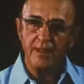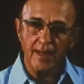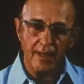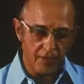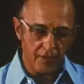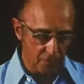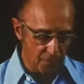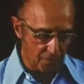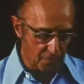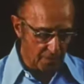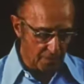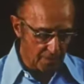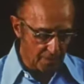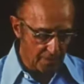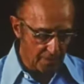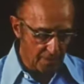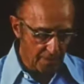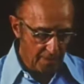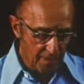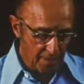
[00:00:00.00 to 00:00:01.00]
natural
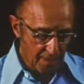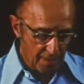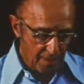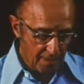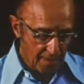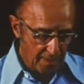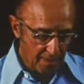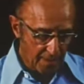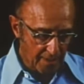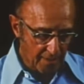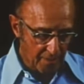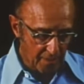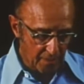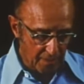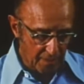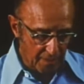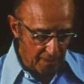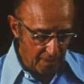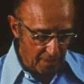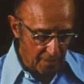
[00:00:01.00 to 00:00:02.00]
that
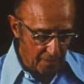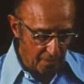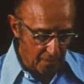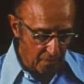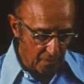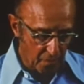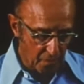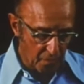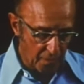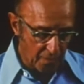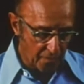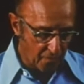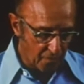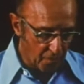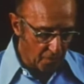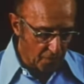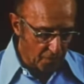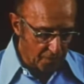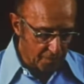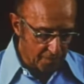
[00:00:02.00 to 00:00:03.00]
we
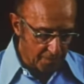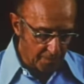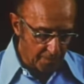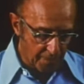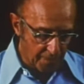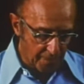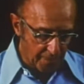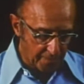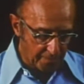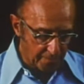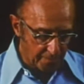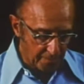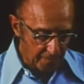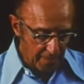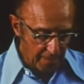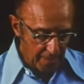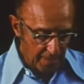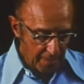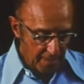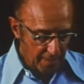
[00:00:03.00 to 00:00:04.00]
focused upon
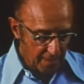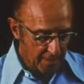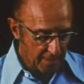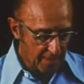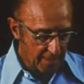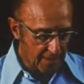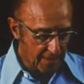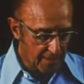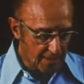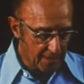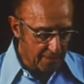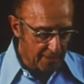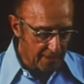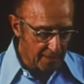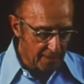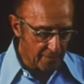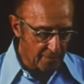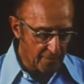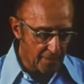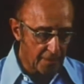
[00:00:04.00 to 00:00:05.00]
the
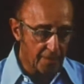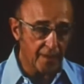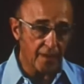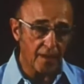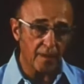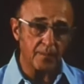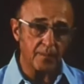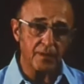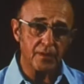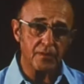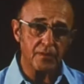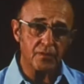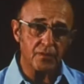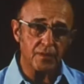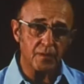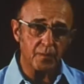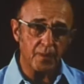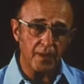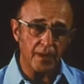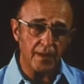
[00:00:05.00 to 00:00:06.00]
content of the therapist
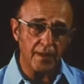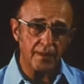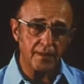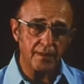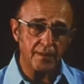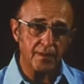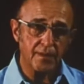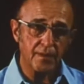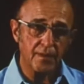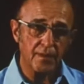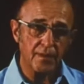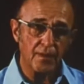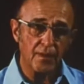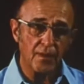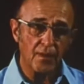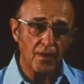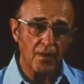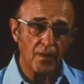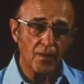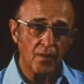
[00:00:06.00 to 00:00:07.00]
response
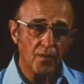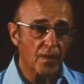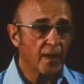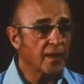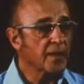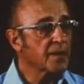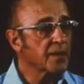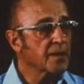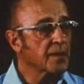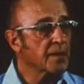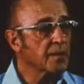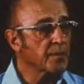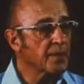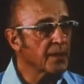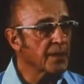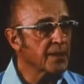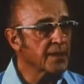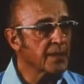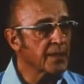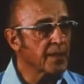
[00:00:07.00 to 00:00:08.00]
rather than
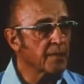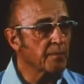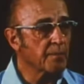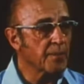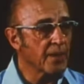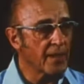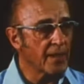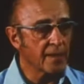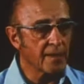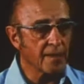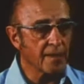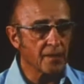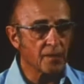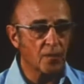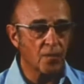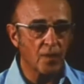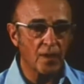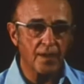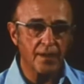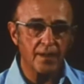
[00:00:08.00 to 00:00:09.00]
upon the empathic
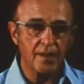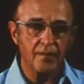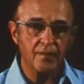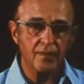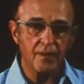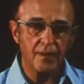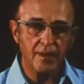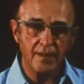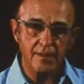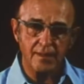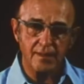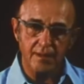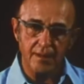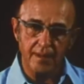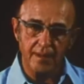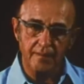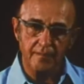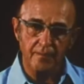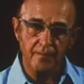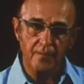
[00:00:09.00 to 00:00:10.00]
quality of the
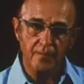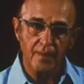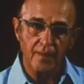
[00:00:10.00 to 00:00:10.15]
listening.